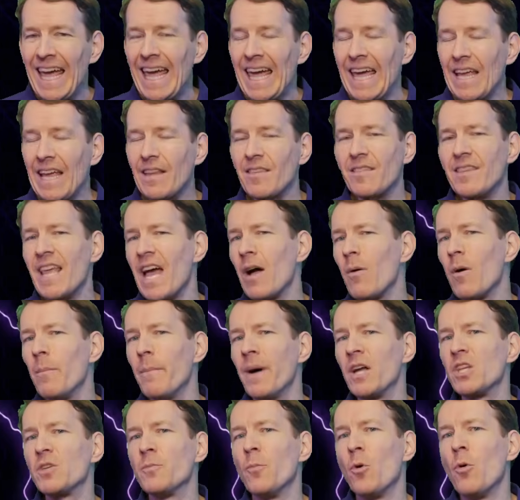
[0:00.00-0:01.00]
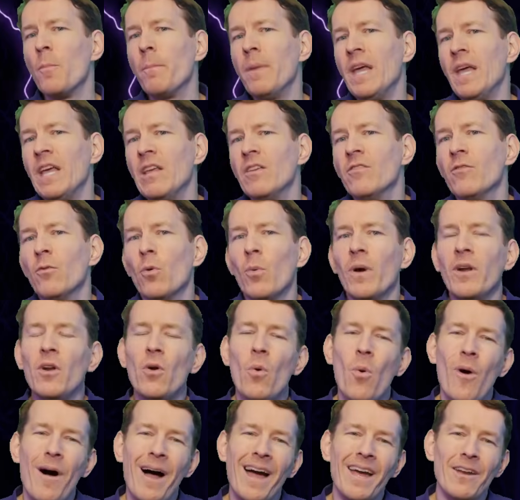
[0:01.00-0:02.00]
it's now a much more peaceful and
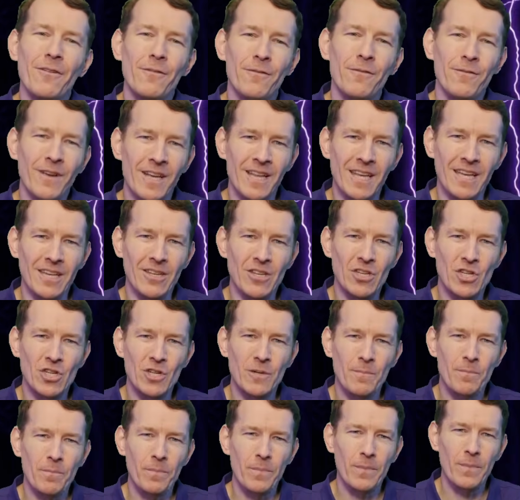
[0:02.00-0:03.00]
quiet village.